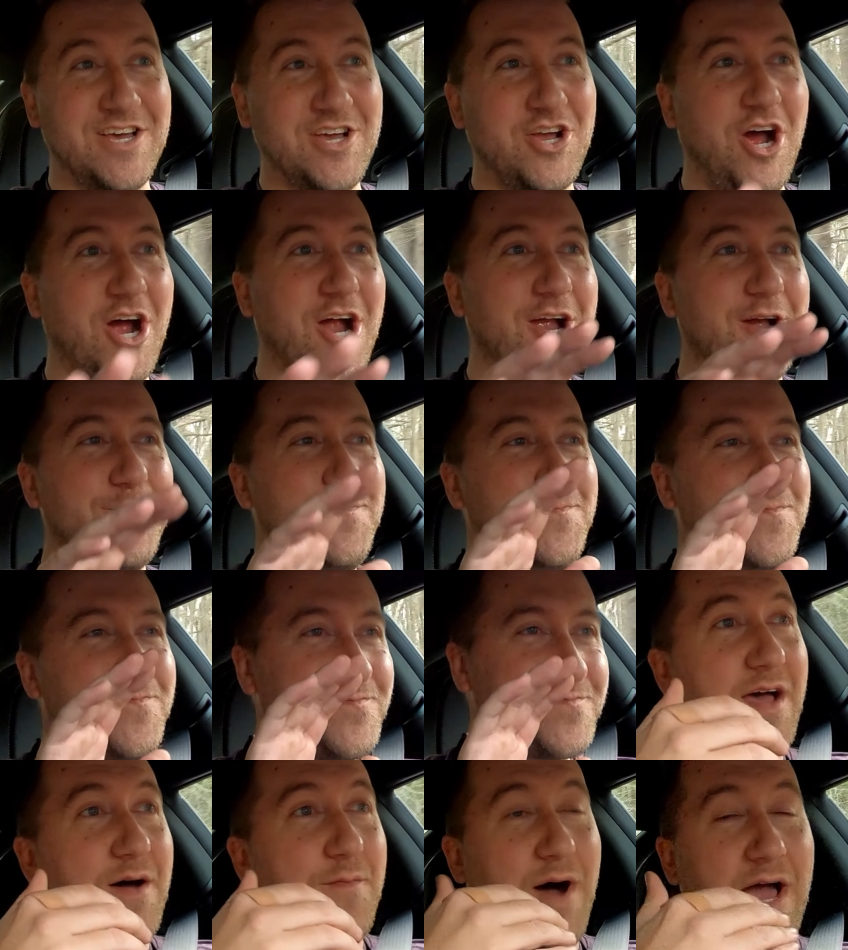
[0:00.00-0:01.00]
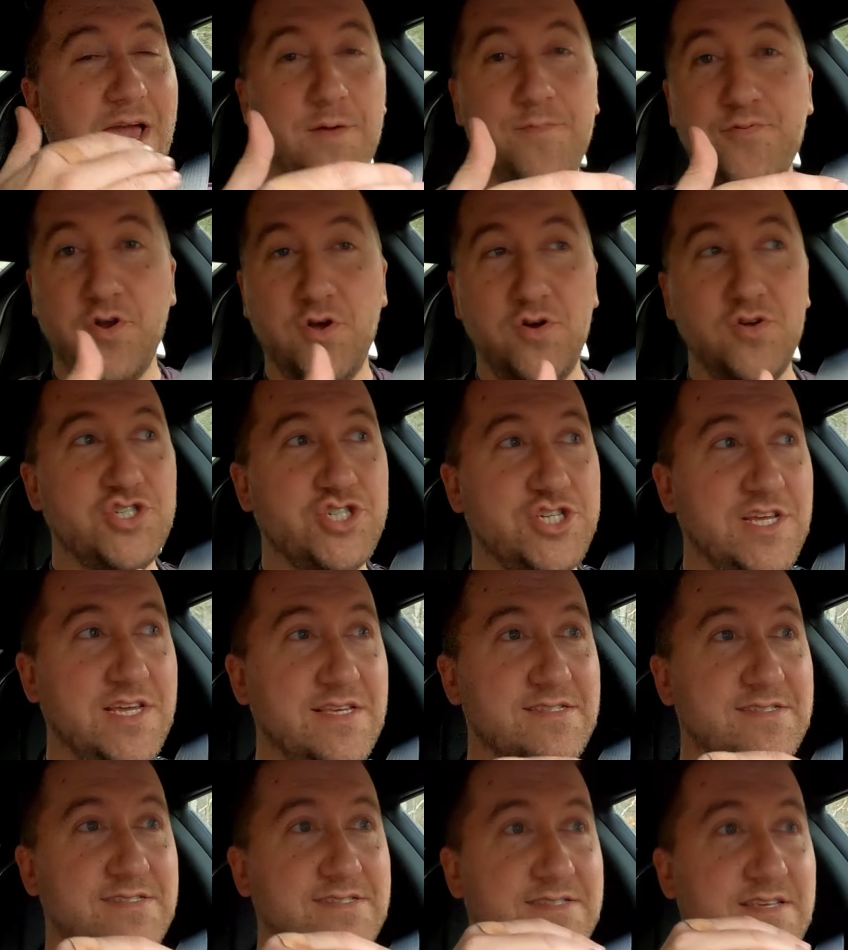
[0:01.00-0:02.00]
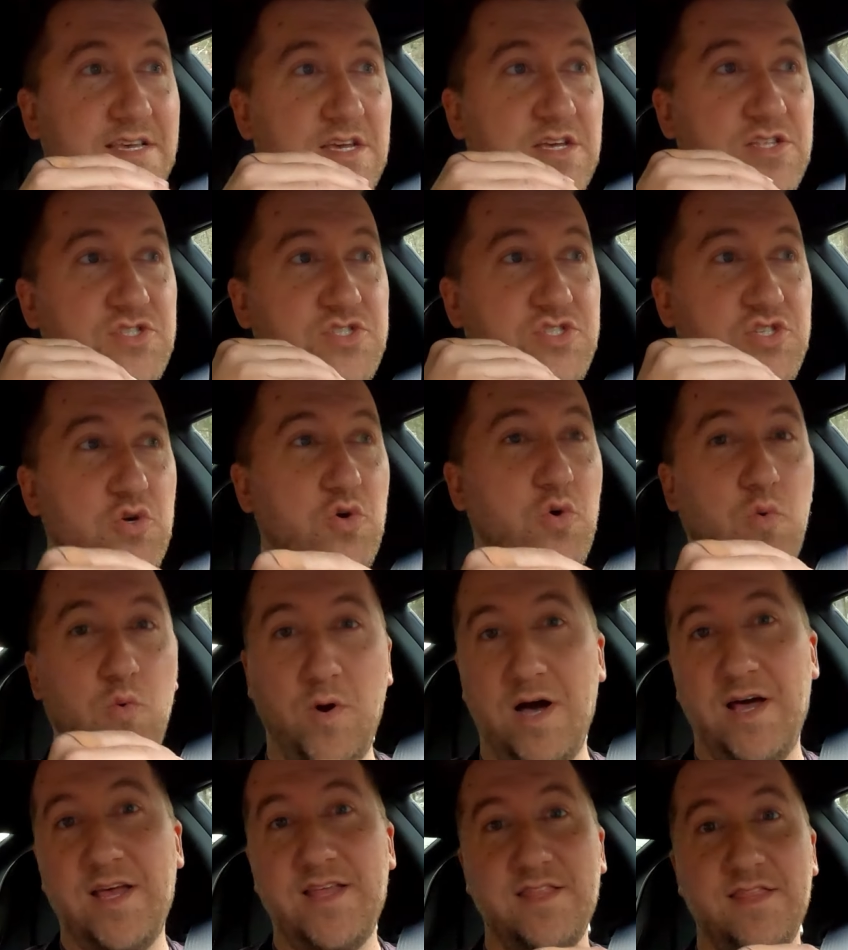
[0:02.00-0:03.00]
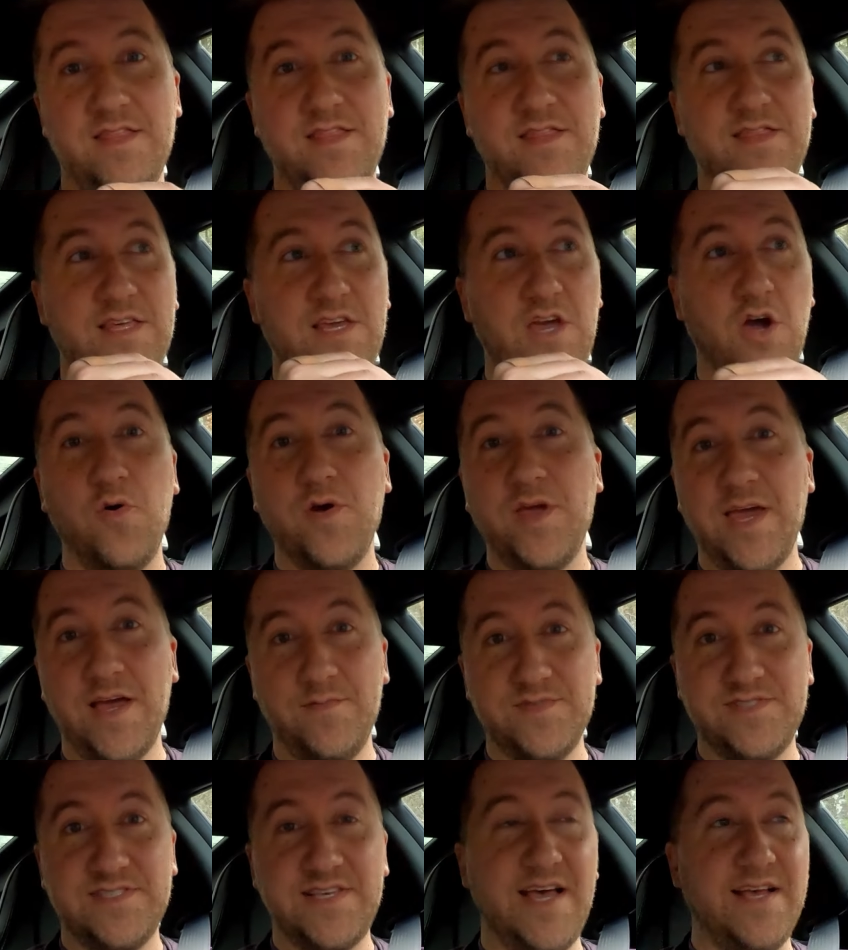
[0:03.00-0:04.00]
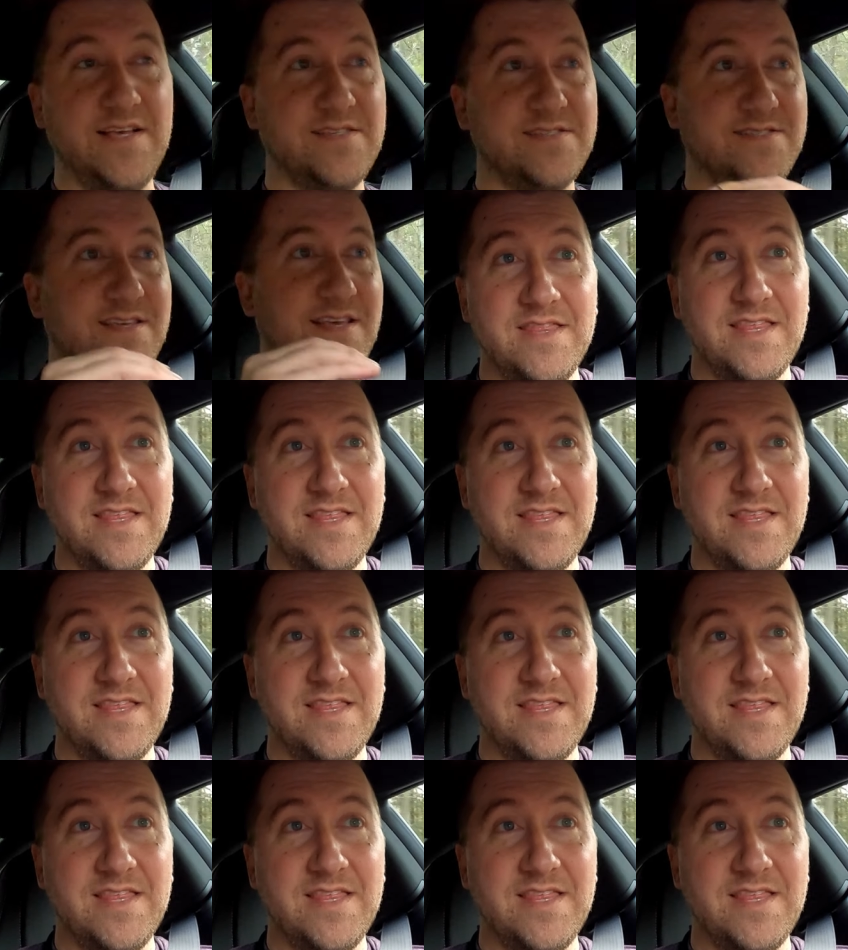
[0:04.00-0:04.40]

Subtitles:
a car. My approach is do what the OEM says.